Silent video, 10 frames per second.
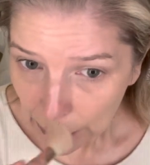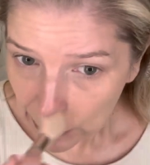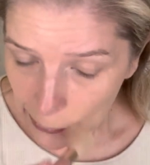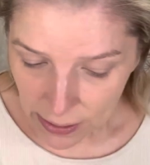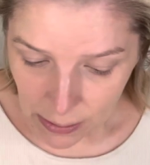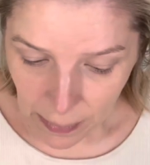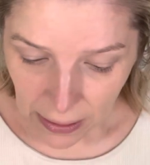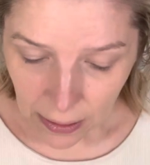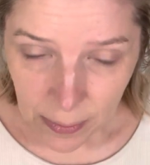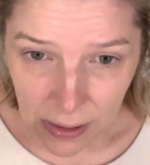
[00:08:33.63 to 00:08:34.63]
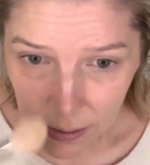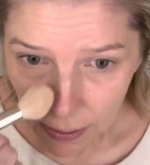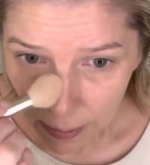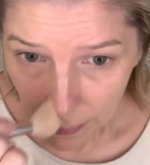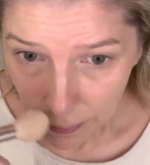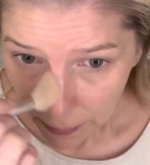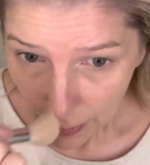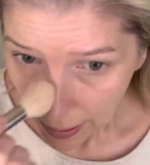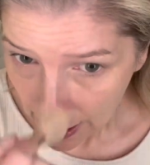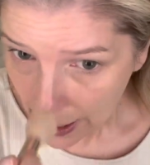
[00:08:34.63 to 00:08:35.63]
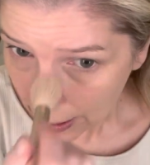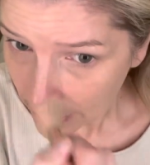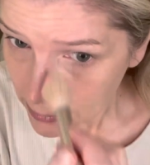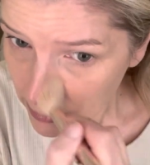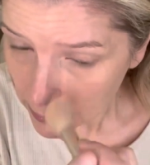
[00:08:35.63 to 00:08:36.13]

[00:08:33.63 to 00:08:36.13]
This makeup system has